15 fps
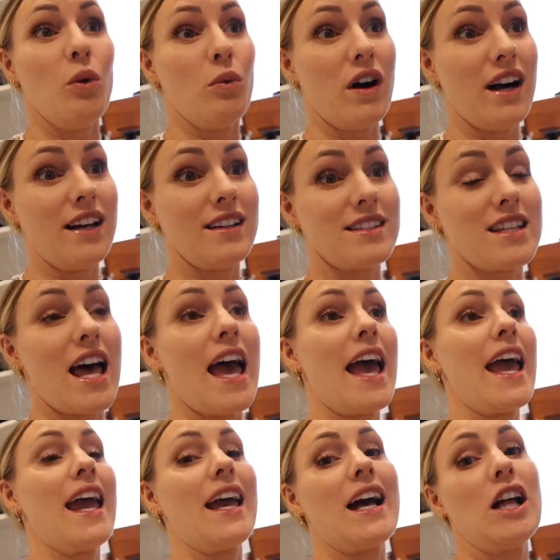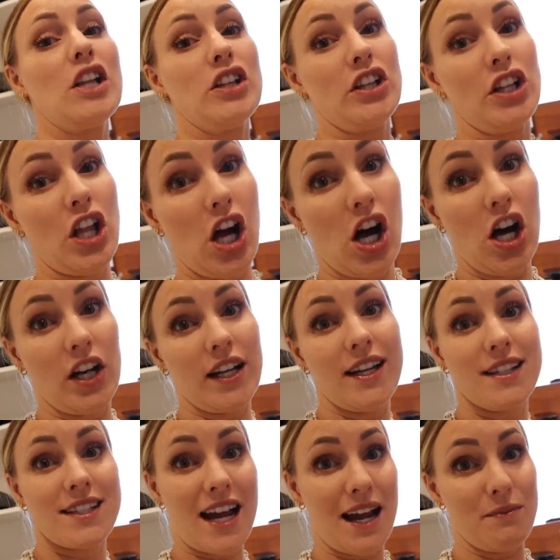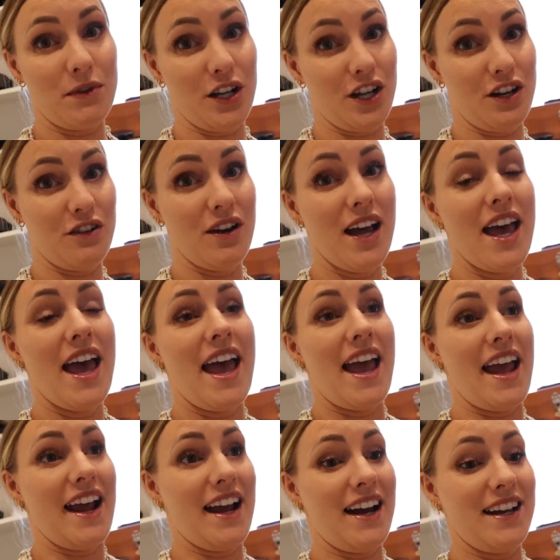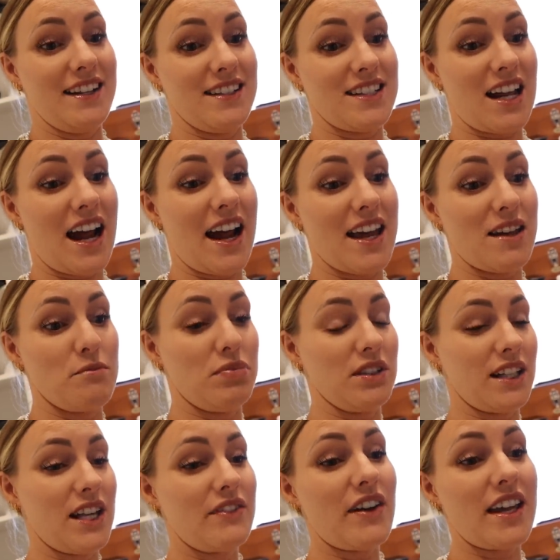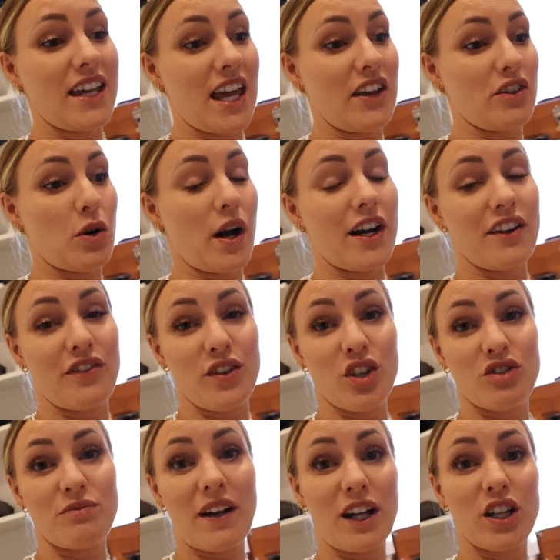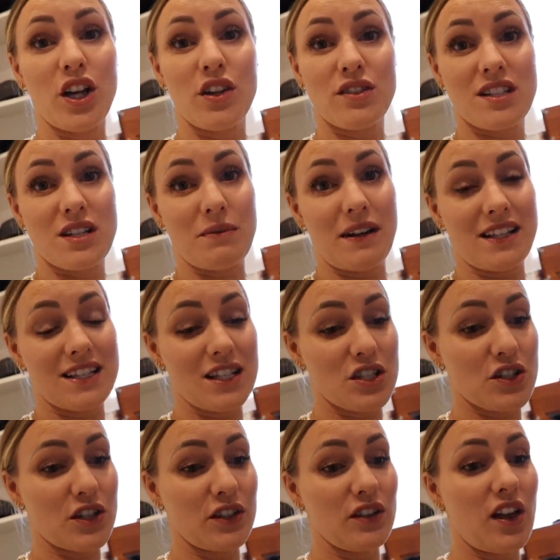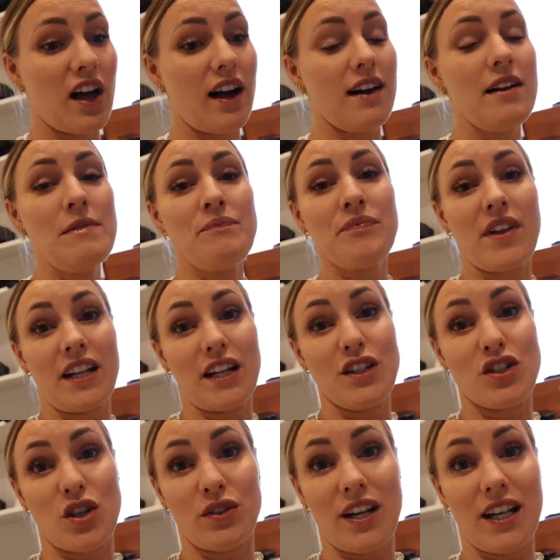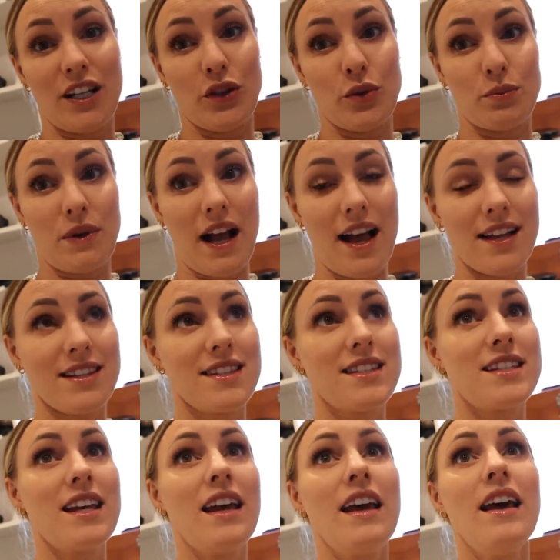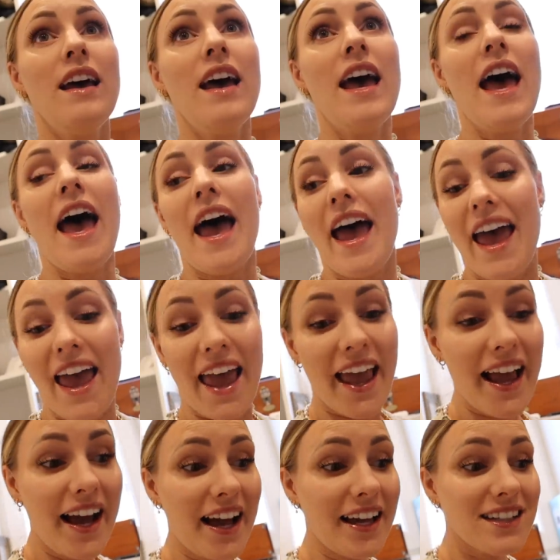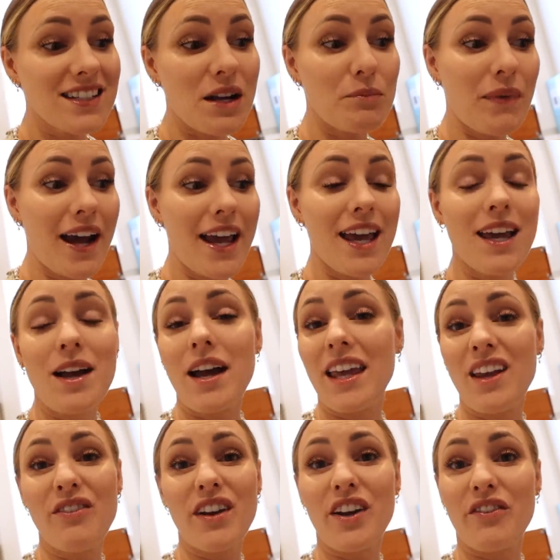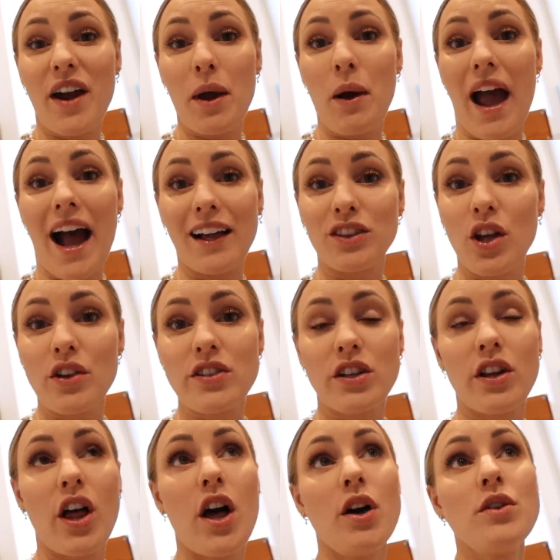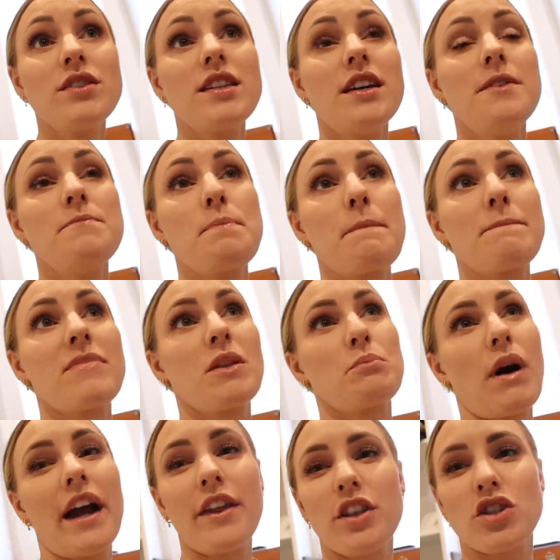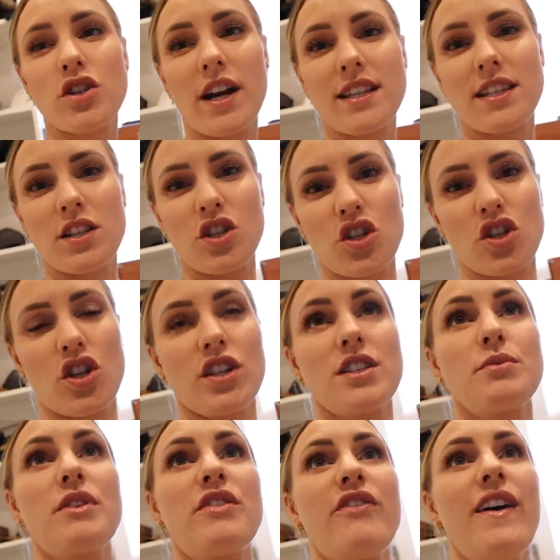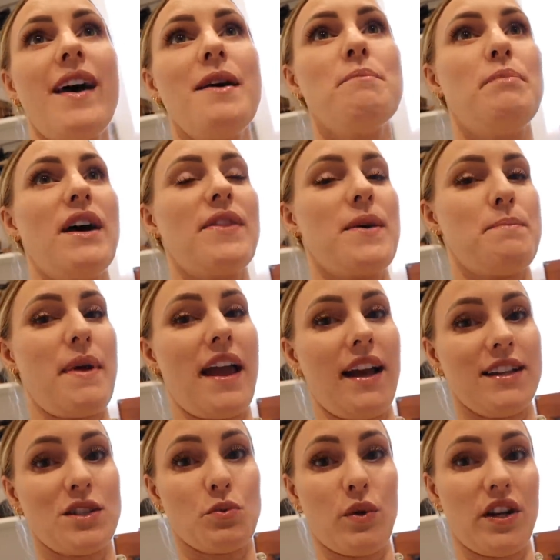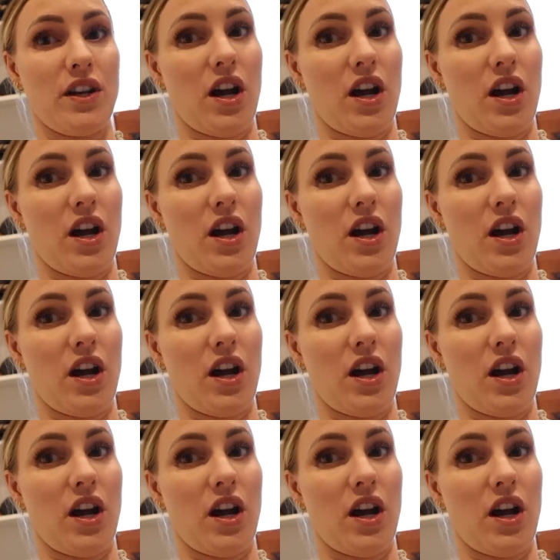was a long time ago, and I believe I gave quite a few of my clothes to my sister-in-law and I donated the rest. And my, even if I had those clothes, probably the dresses and shirts would fit, but the pants would